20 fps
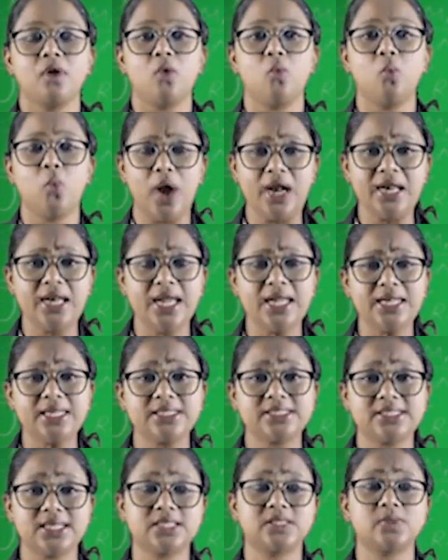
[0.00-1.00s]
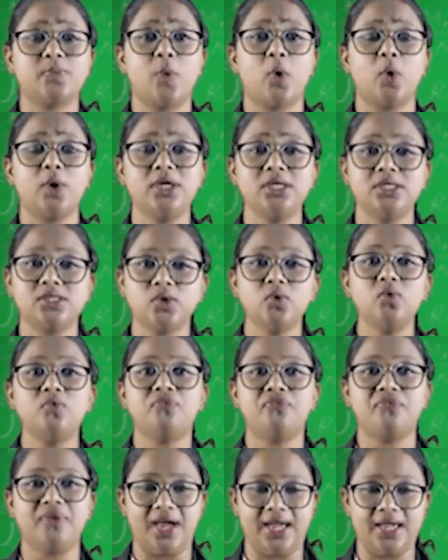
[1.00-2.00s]

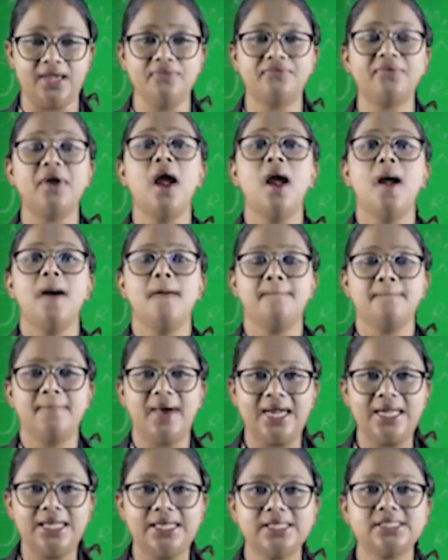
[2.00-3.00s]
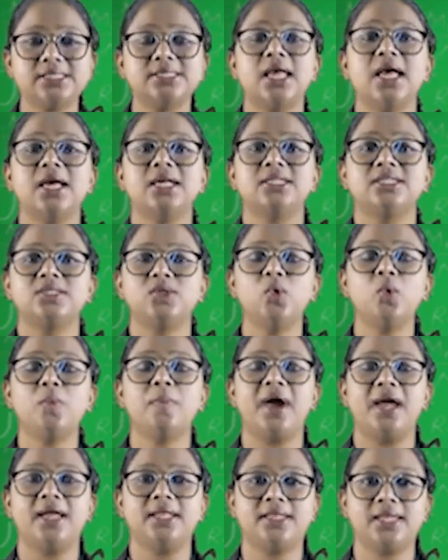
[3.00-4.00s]
196.25 minus 2
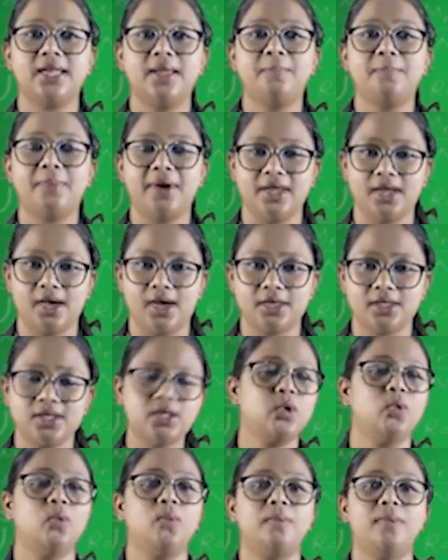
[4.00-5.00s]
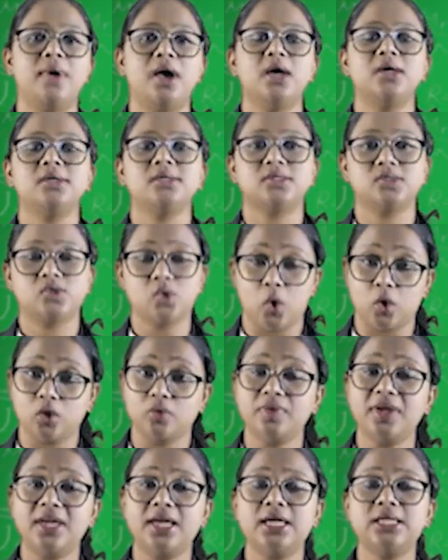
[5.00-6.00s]
by 3 pi r cube.
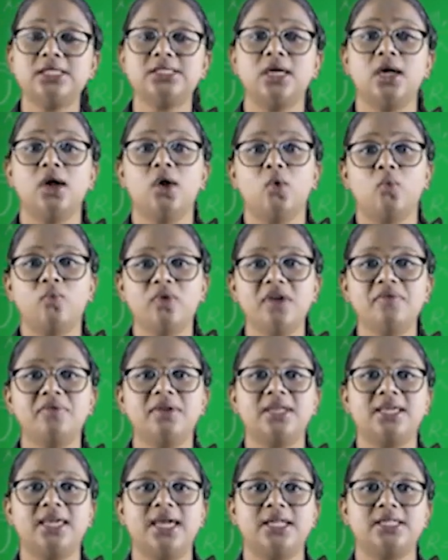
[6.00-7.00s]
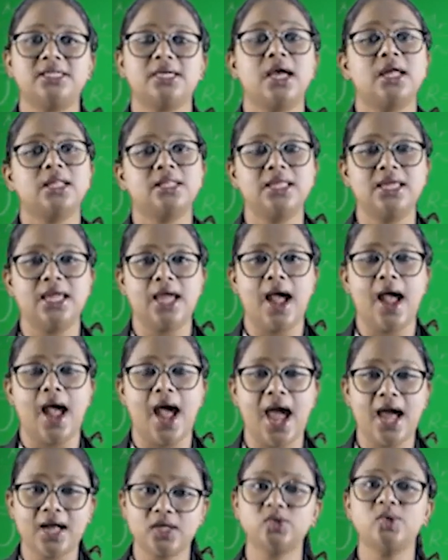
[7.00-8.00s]
Solving it, we will get the
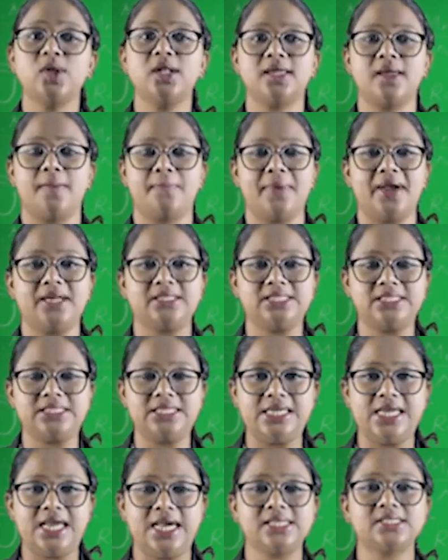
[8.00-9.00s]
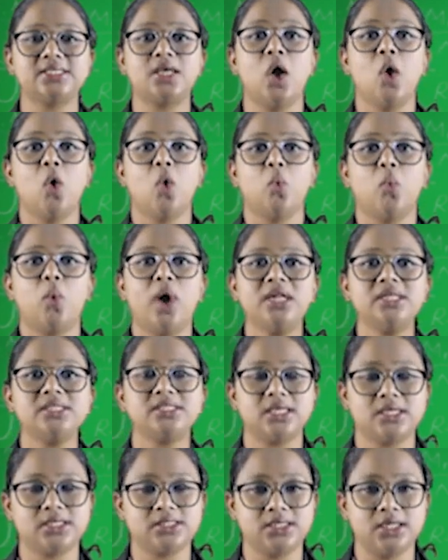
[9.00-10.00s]
actual capacity as
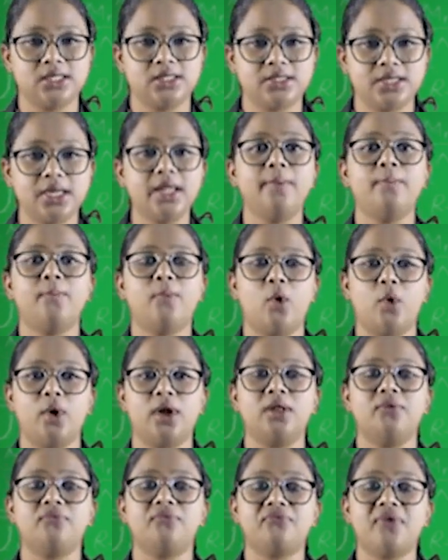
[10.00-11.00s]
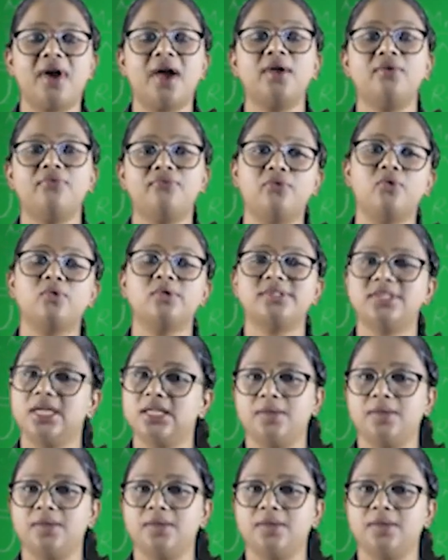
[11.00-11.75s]
163.54